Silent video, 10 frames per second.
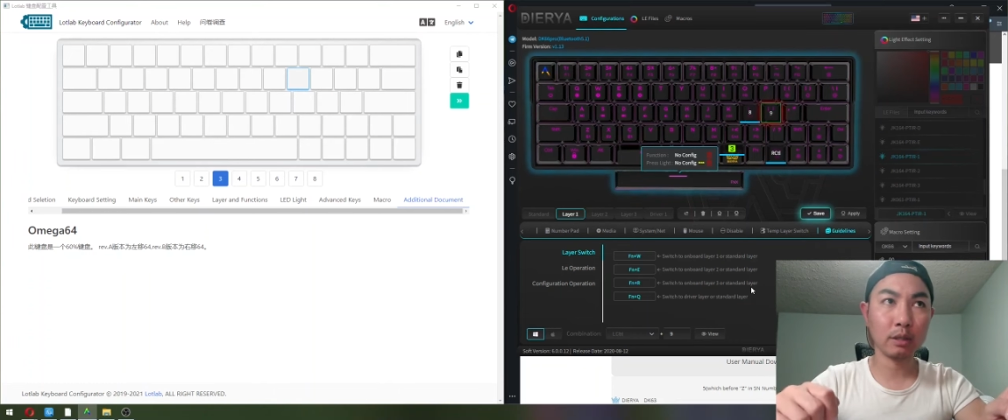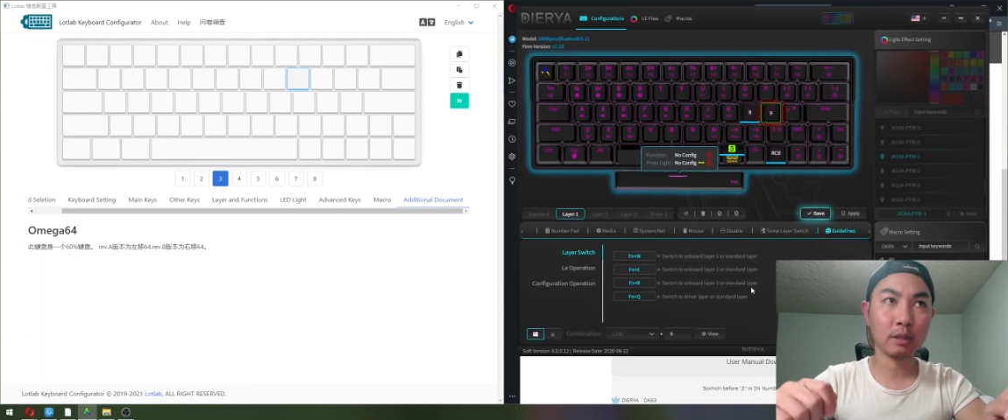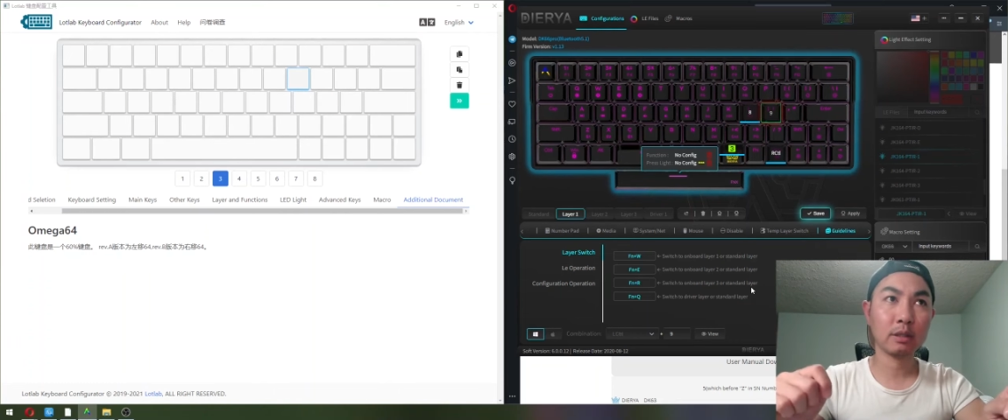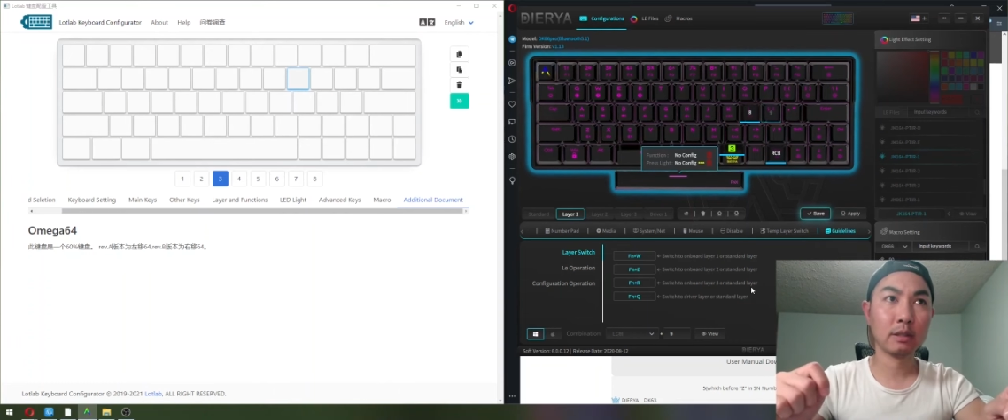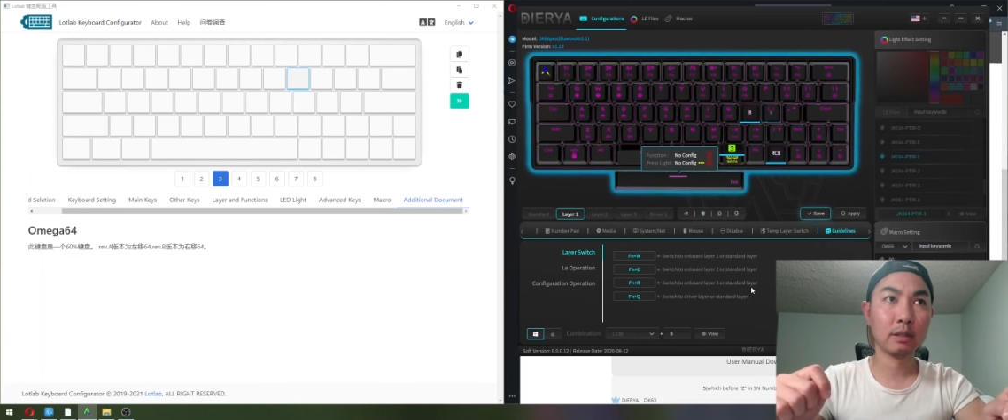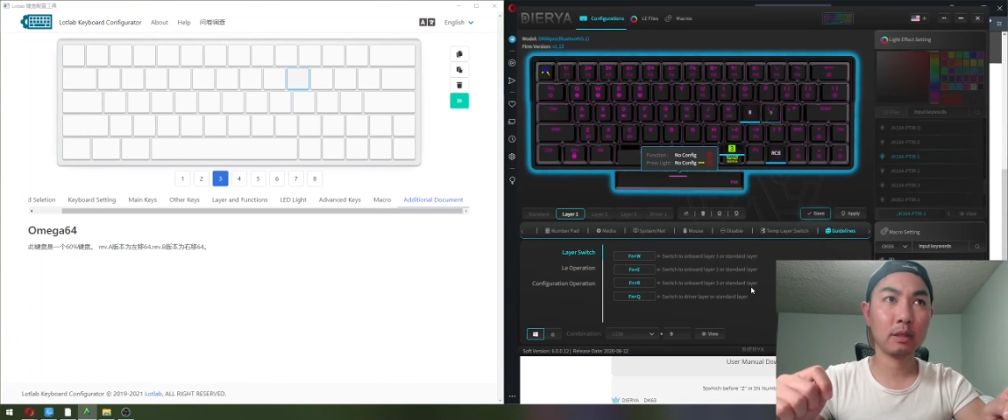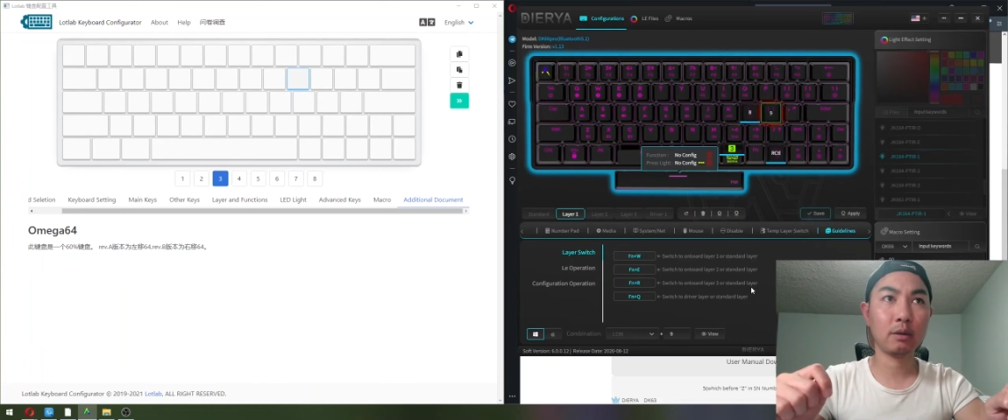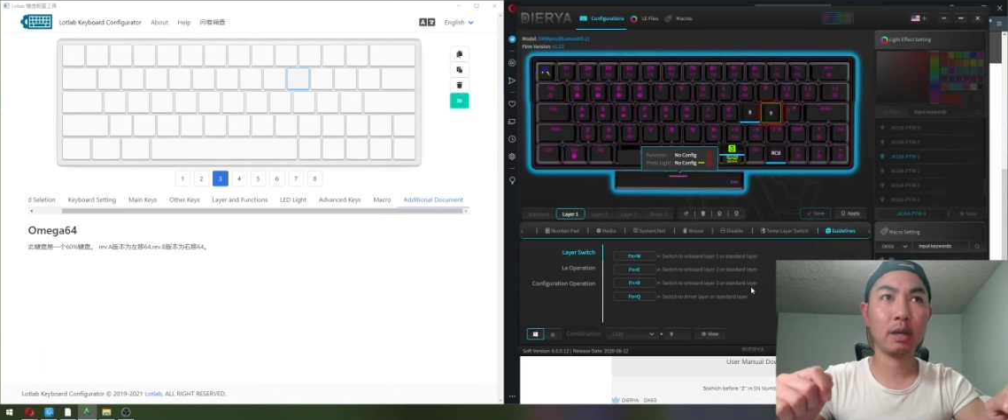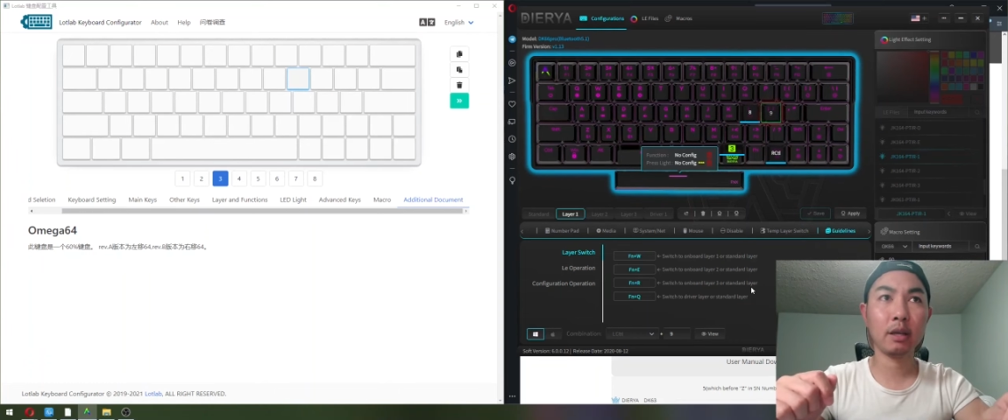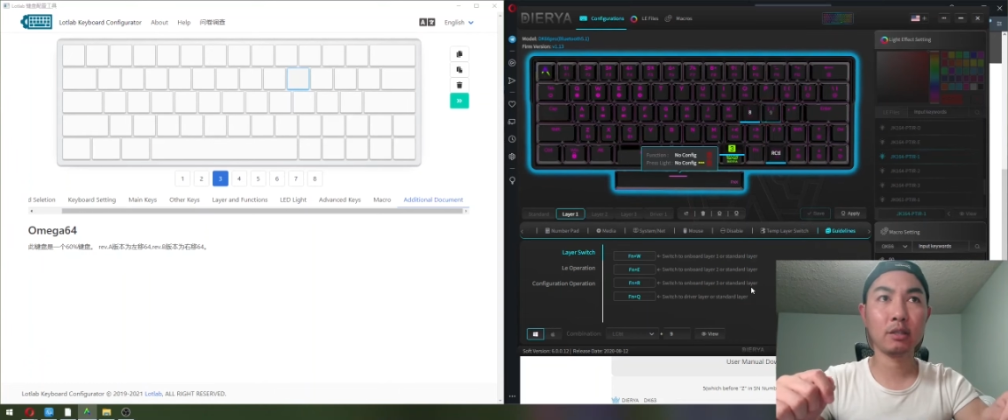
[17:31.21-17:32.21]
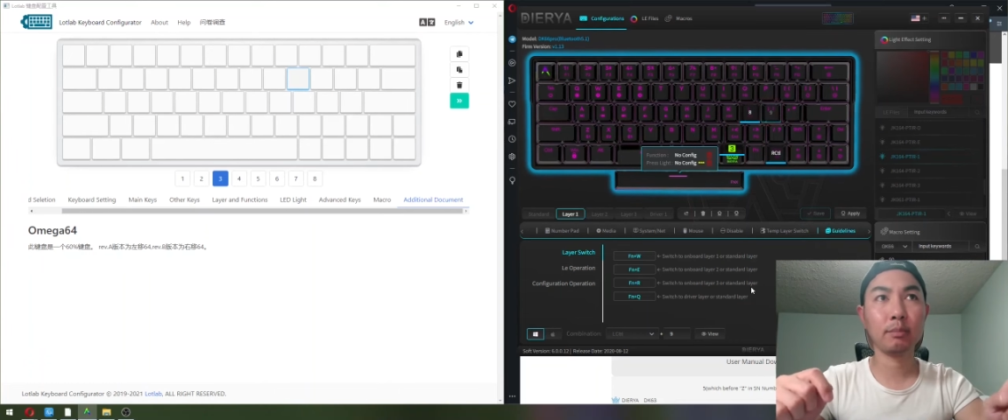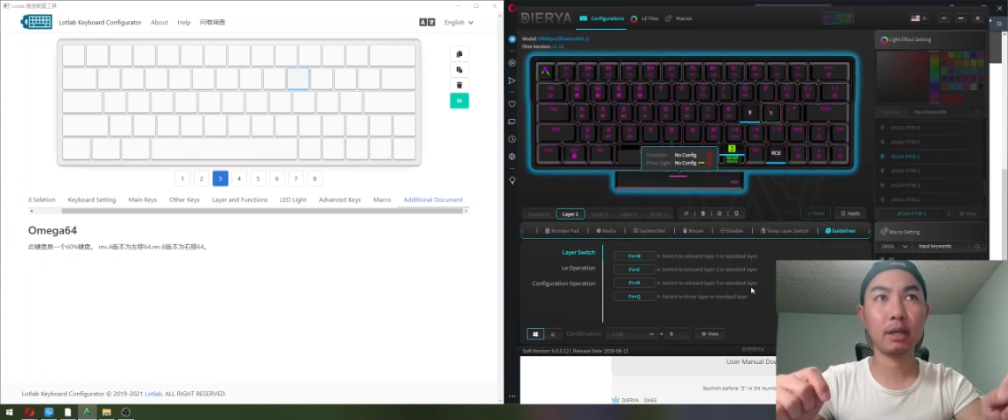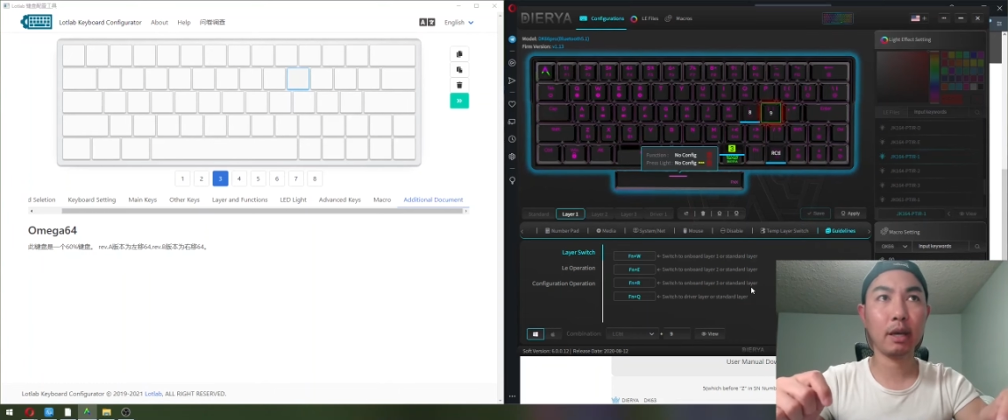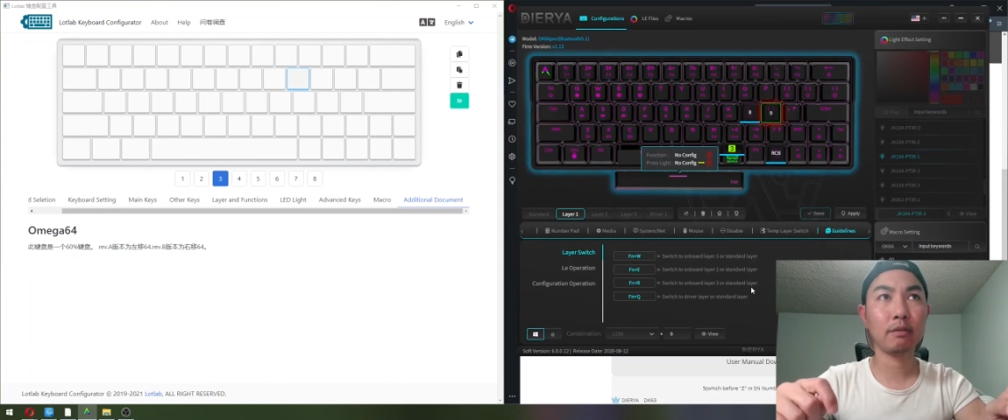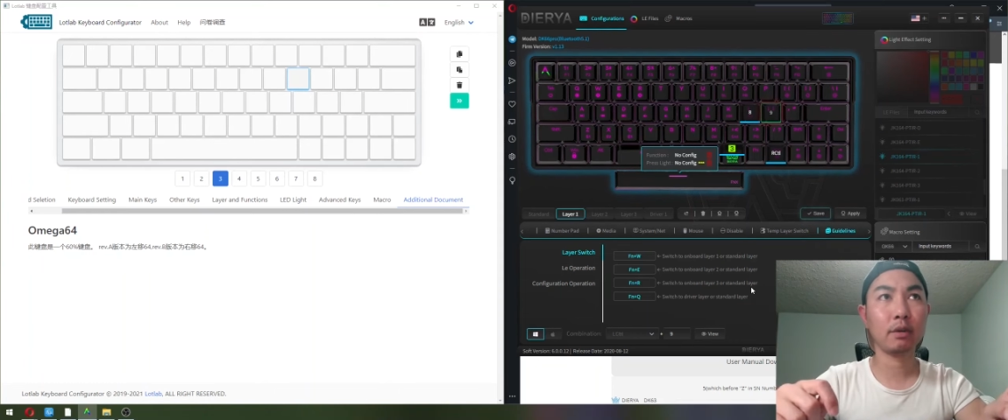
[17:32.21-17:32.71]
Okay, so be
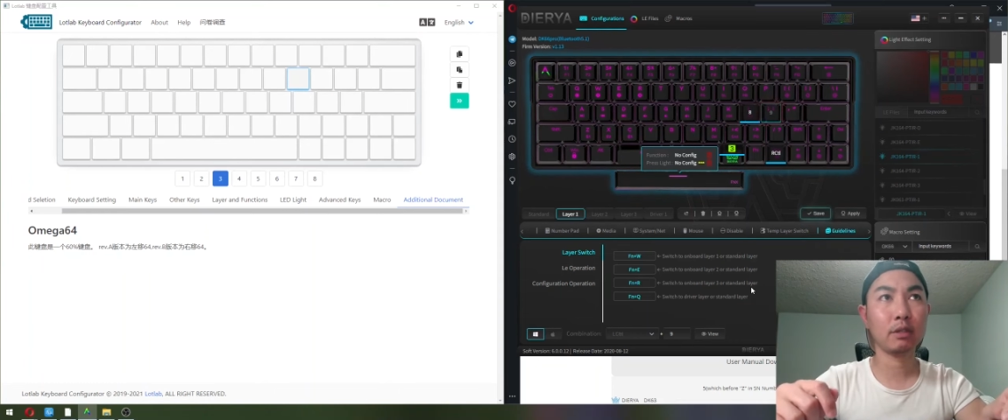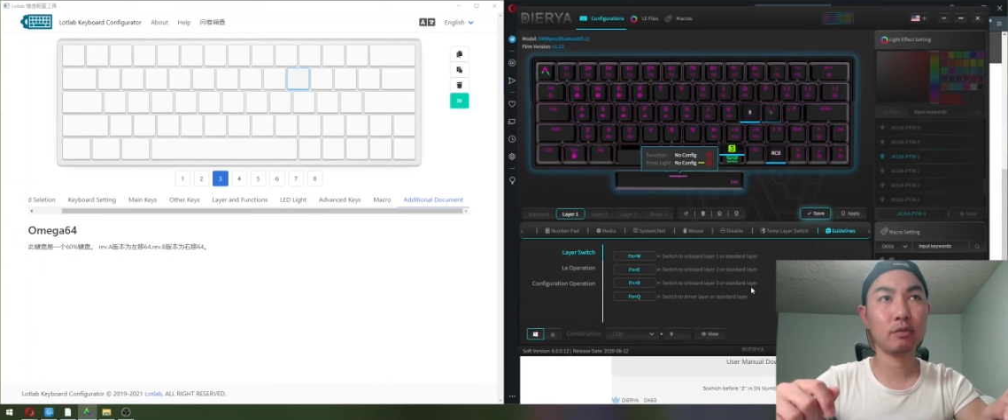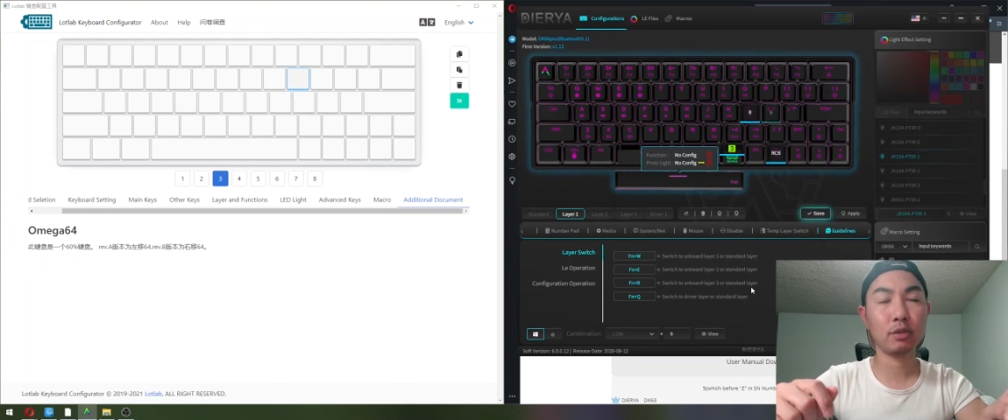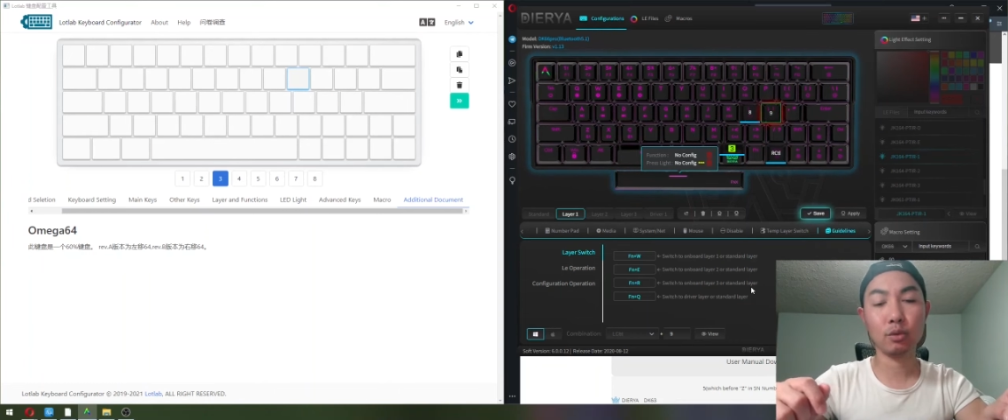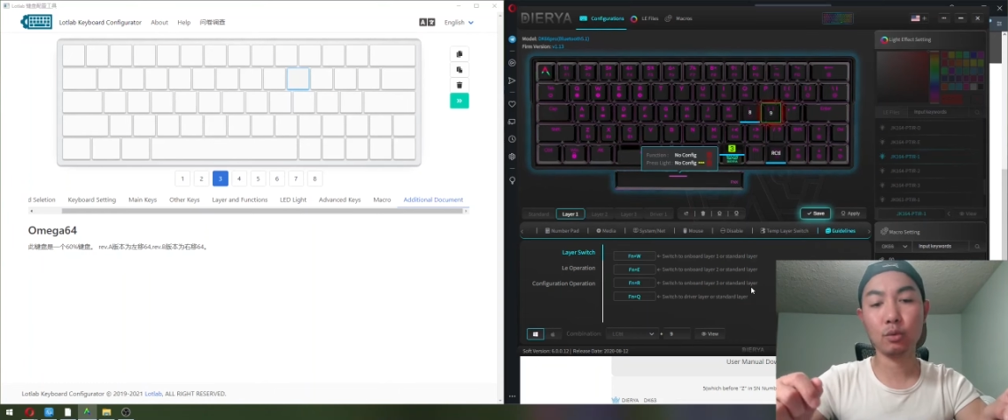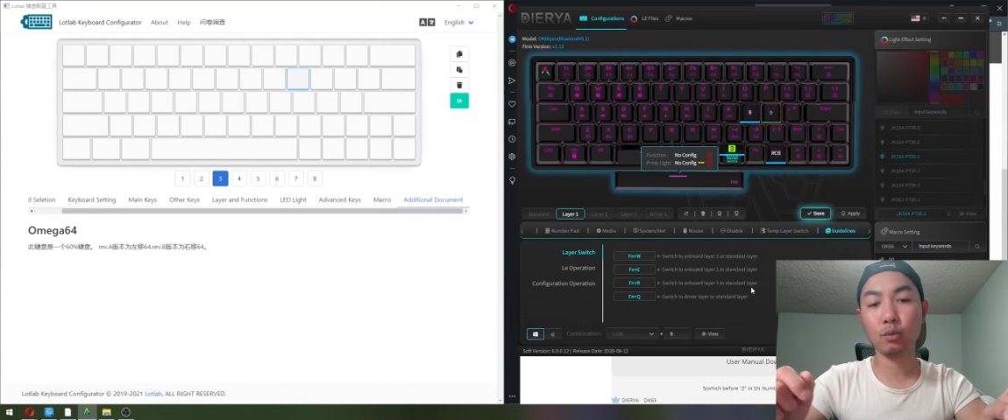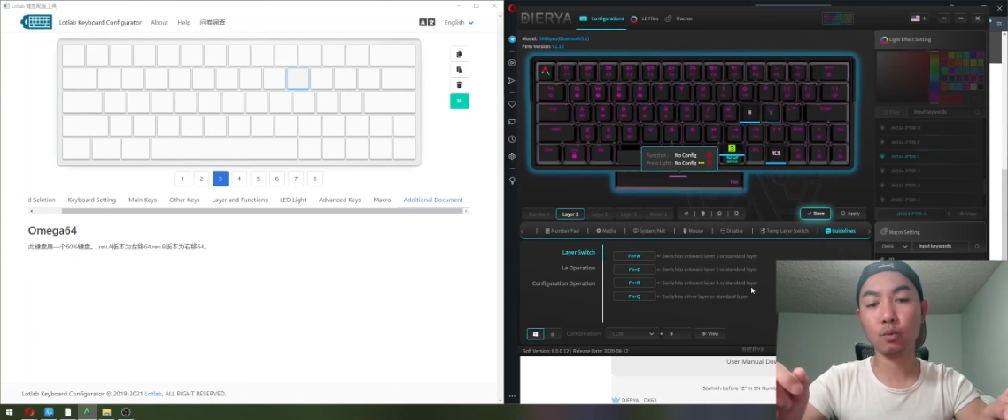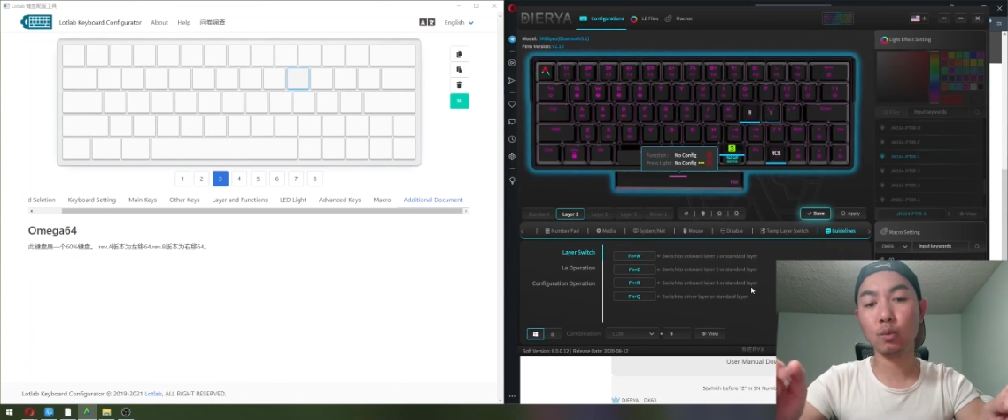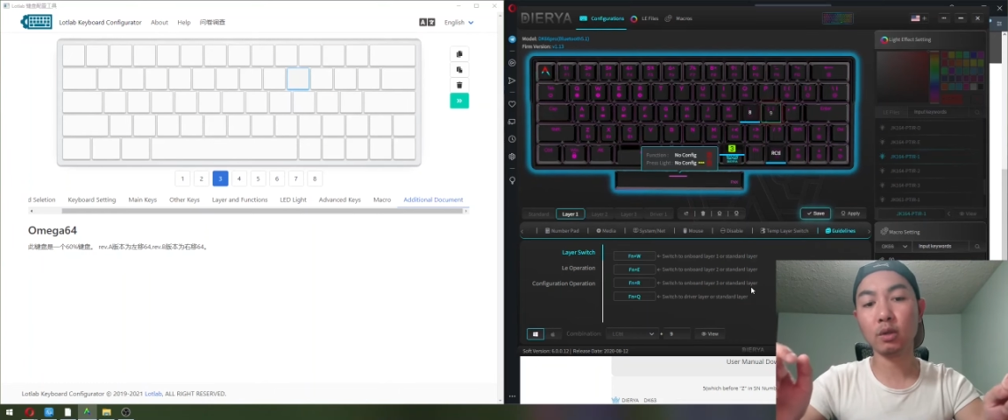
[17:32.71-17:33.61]
careful if you want a